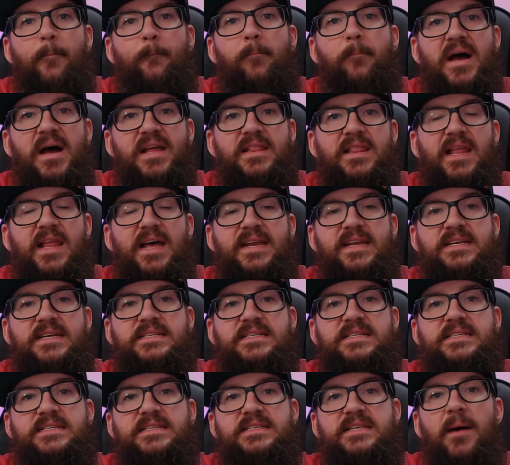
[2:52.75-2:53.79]
by letting
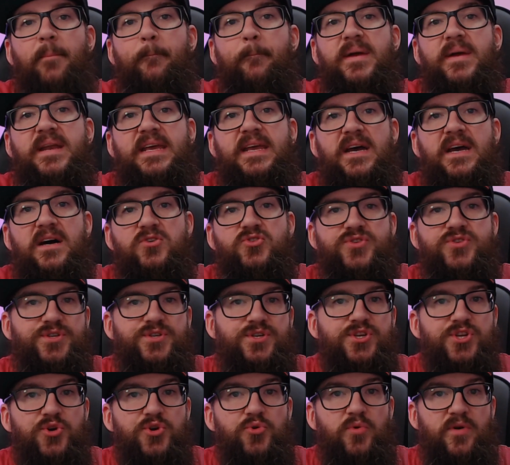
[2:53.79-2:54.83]
somebody else
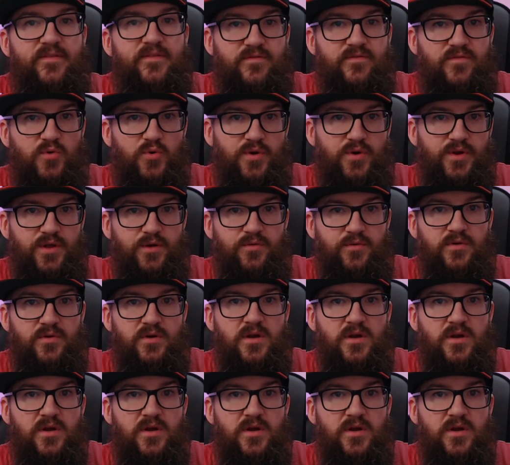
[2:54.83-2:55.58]
do it for you?